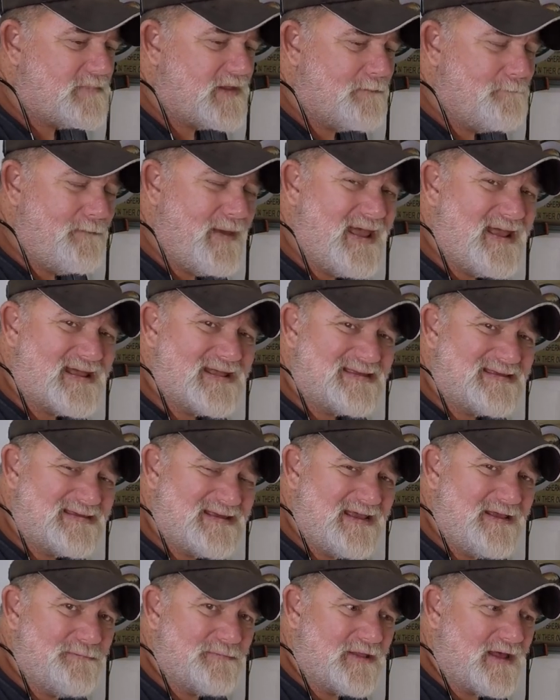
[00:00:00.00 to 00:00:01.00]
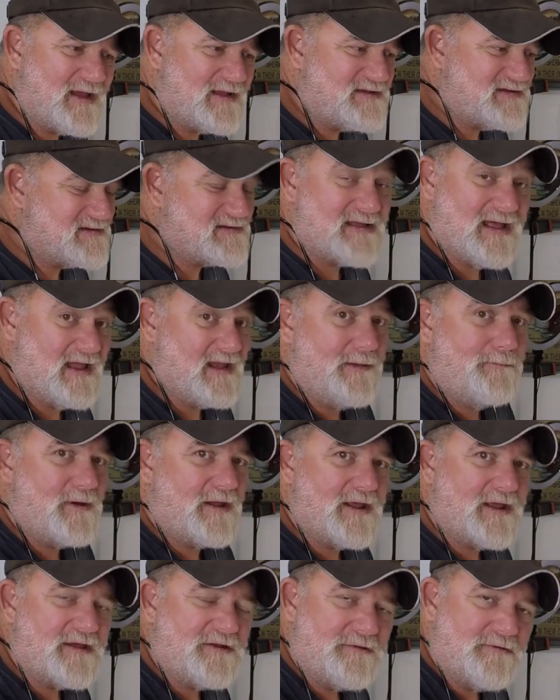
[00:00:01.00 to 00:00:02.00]
make it seem like just
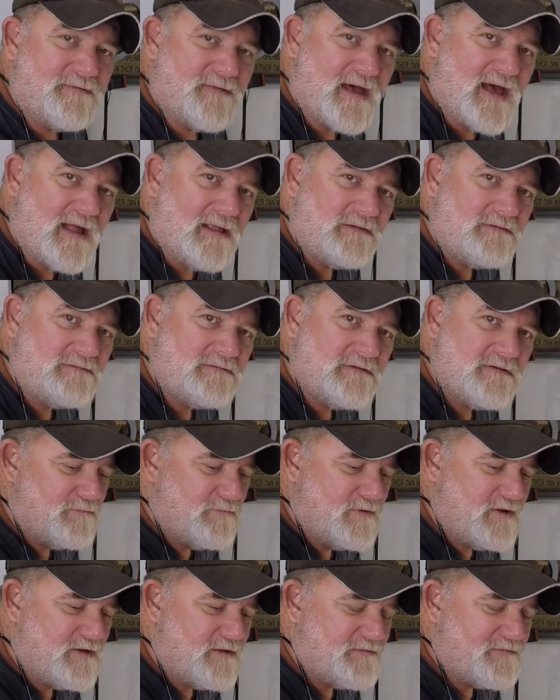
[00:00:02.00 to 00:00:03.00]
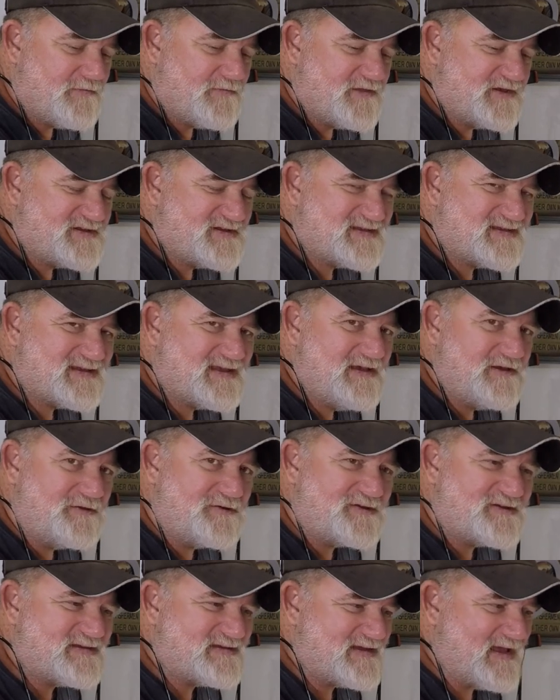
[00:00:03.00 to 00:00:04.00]
anybody can do that. Well, the
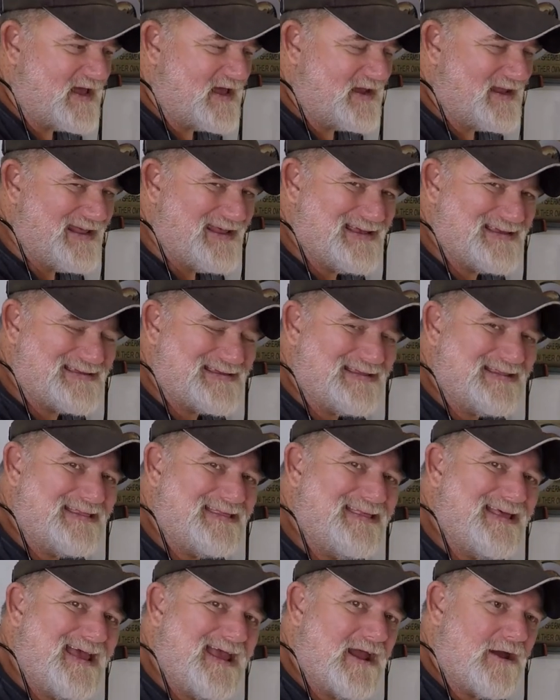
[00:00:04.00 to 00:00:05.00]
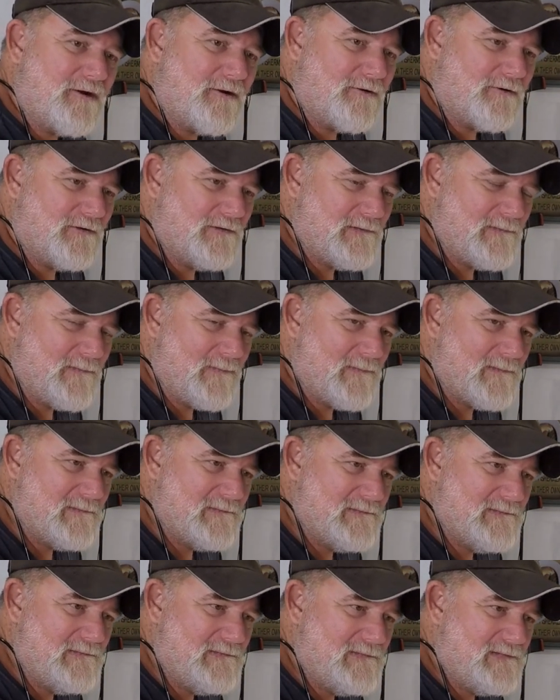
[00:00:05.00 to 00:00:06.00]
skill set isn't there.
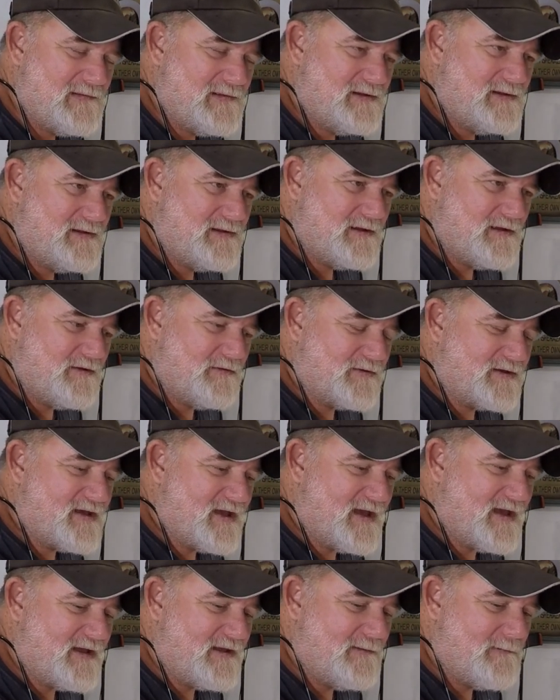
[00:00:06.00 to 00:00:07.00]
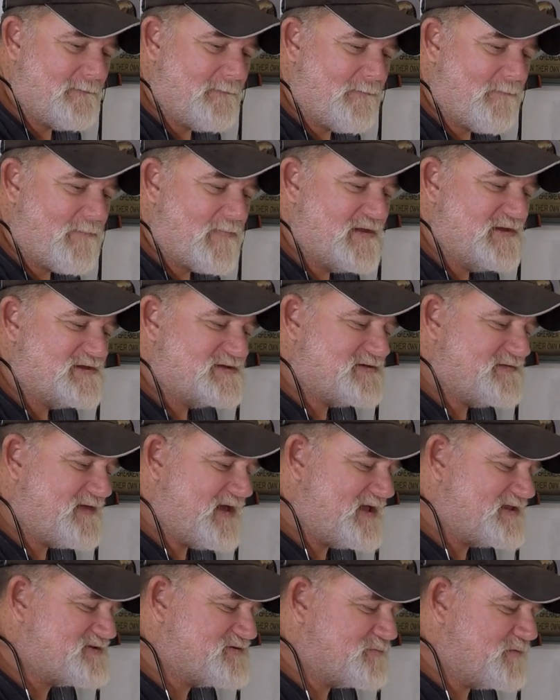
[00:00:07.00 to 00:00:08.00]
Okay? So
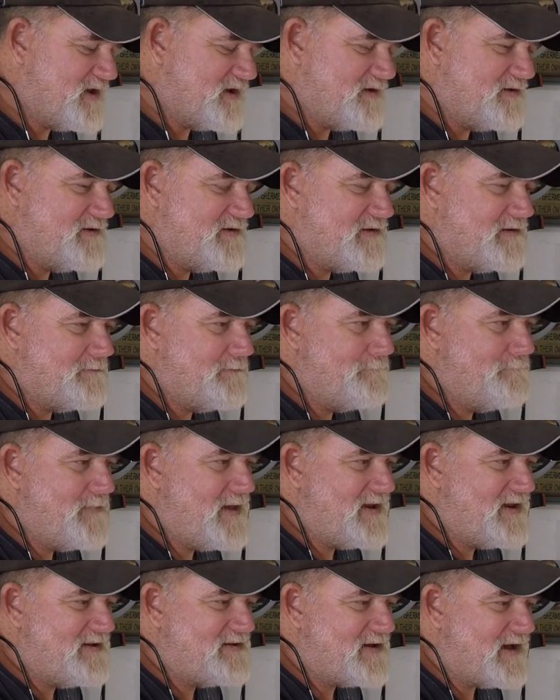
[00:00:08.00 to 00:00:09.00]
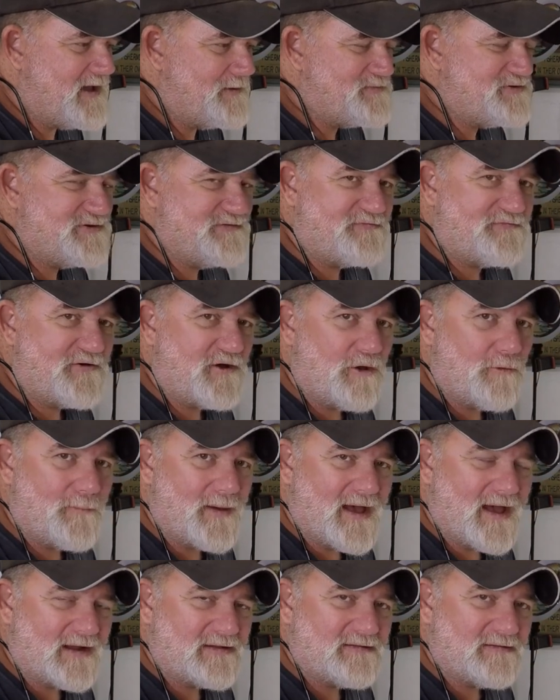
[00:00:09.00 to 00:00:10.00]
that's when many times you fall
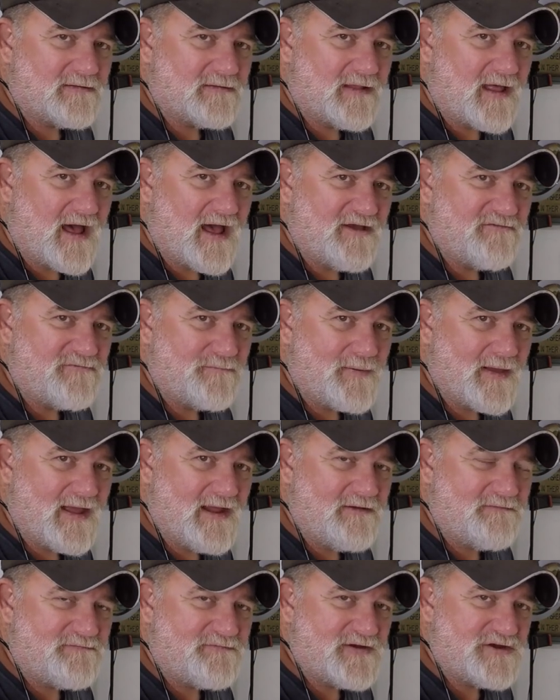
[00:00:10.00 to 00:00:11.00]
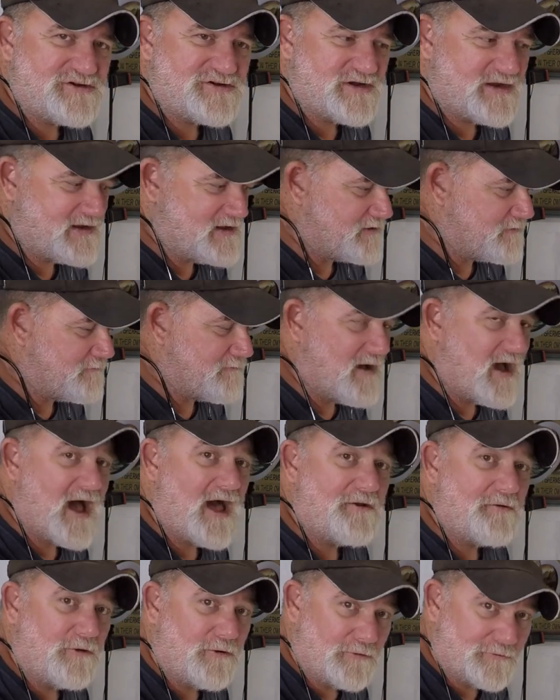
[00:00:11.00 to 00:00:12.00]
back to live bait fishing and a
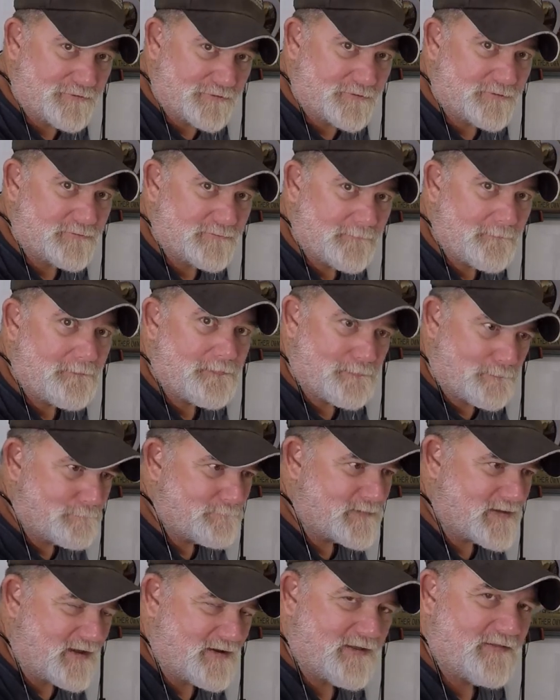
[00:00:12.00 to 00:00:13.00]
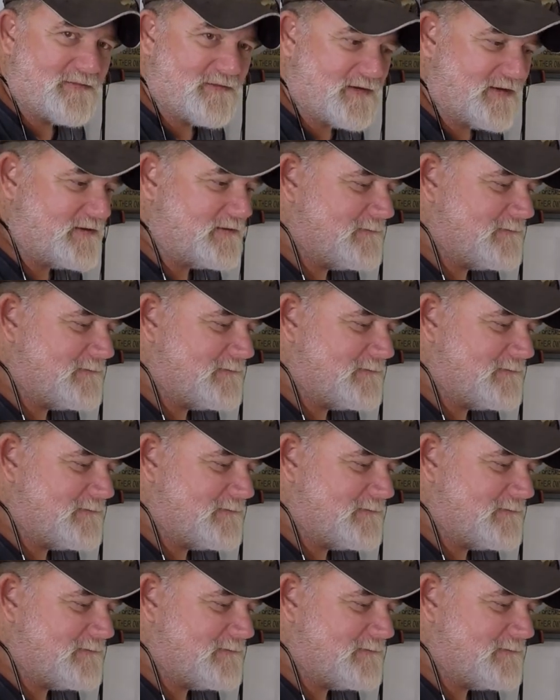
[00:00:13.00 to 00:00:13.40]
rod holder kind of thing.